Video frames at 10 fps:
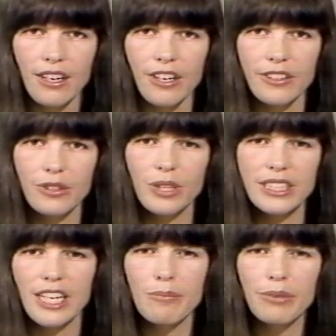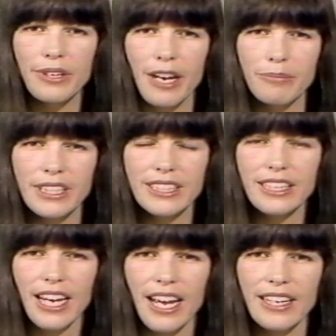or quick tempered, I mean.
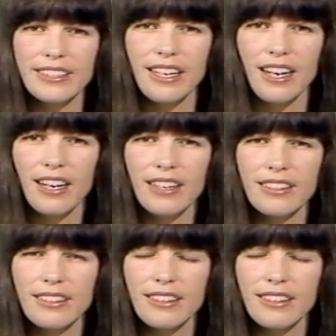And uh,